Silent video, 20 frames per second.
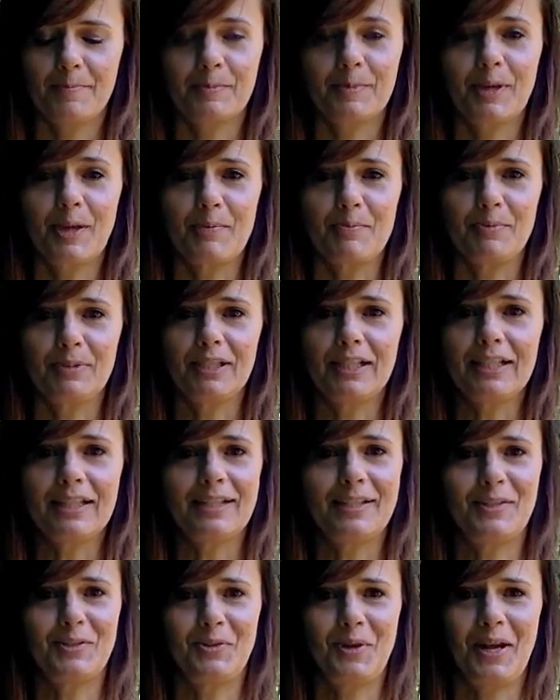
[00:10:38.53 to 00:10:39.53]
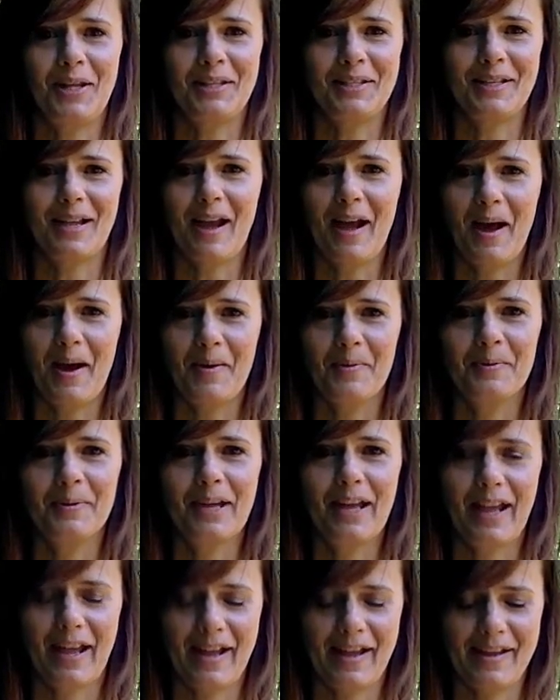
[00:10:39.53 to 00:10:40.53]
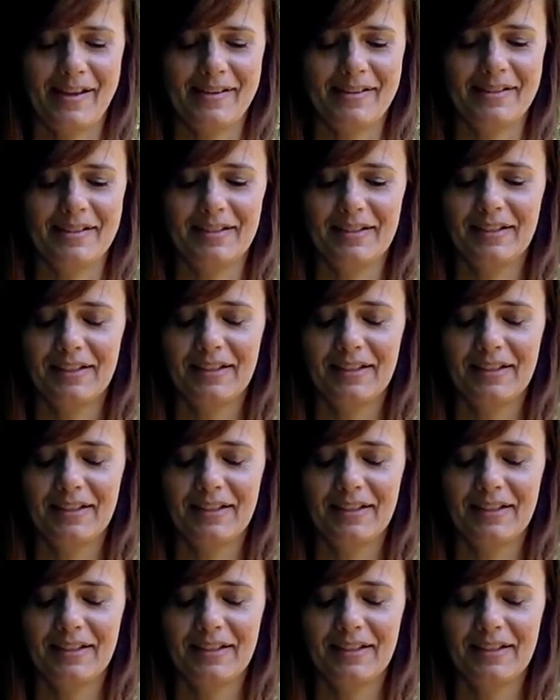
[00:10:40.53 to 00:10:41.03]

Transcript: completely stressed out and